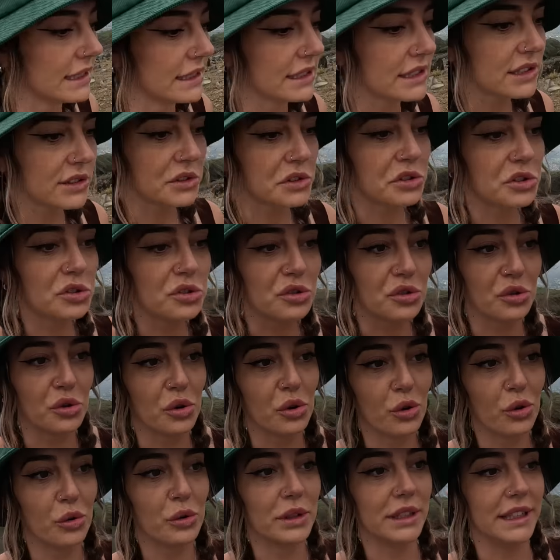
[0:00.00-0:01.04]
is
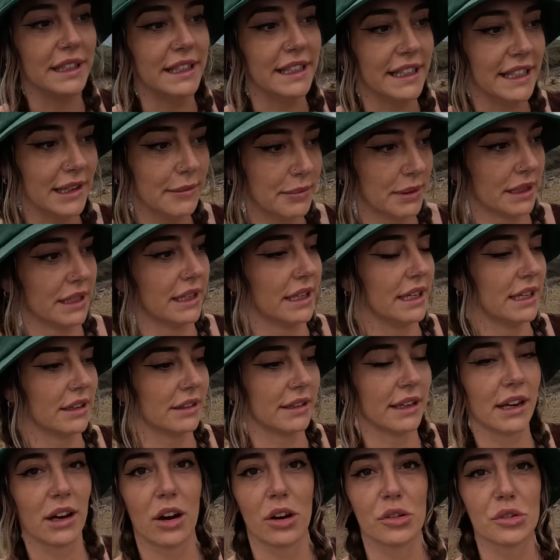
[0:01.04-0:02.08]
so deep in
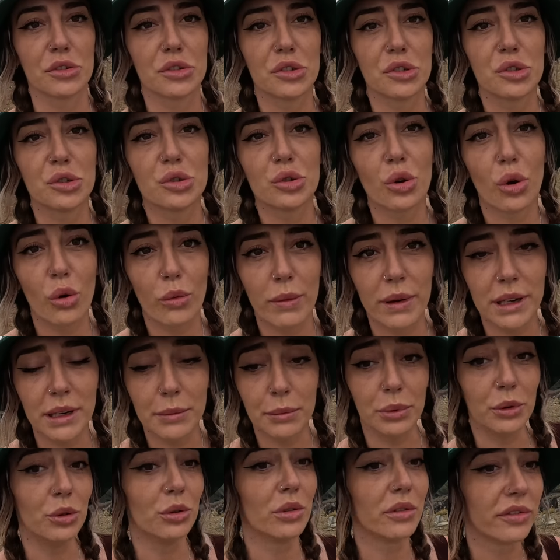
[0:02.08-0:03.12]
here. There are so
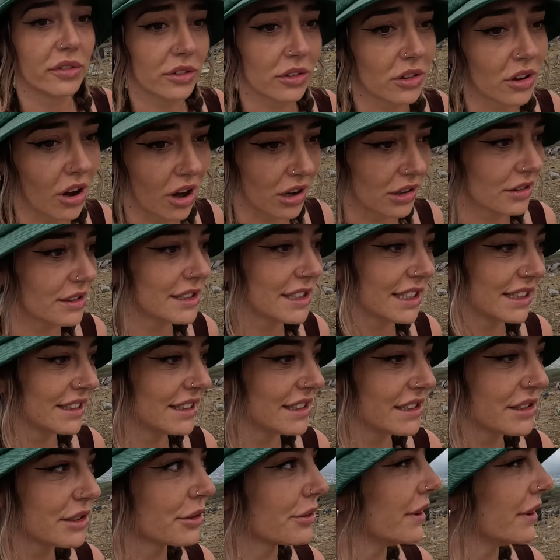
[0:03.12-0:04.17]
many beautiful colors in this